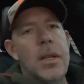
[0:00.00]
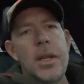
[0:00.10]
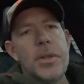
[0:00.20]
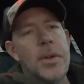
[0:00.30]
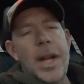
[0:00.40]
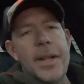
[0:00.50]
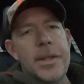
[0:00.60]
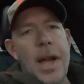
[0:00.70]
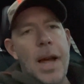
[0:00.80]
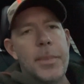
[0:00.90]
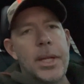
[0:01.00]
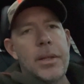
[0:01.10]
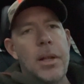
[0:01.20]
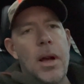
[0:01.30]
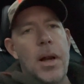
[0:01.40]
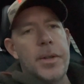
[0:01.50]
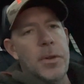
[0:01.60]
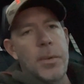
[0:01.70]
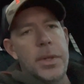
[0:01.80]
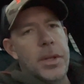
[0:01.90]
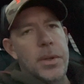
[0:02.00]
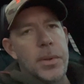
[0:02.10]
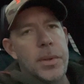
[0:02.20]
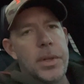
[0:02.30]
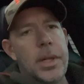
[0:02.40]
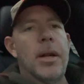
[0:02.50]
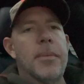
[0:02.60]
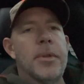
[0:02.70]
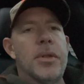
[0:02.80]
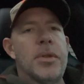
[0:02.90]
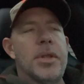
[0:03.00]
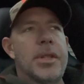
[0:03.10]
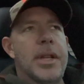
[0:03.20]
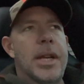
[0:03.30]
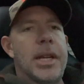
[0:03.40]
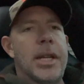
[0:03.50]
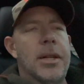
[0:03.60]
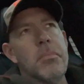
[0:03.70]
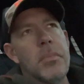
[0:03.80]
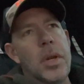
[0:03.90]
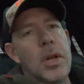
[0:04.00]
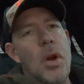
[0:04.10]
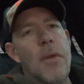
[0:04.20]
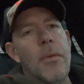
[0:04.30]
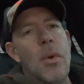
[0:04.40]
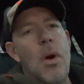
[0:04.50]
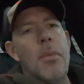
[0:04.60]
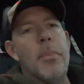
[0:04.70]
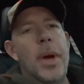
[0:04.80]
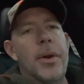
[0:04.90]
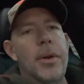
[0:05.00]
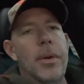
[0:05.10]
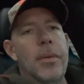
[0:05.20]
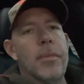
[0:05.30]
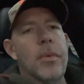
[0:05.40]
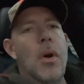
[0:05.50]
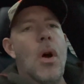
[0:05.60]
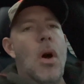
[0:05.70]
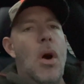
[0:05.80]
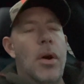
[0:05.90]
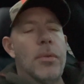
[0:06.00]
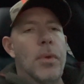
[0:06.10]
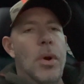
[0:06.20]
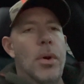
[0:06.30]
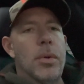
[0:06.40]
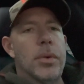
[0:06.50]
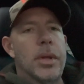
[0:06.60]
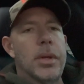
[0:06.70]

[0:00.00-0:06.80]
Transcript: So that's not being lost or reduced. You're just getting an overall better on-road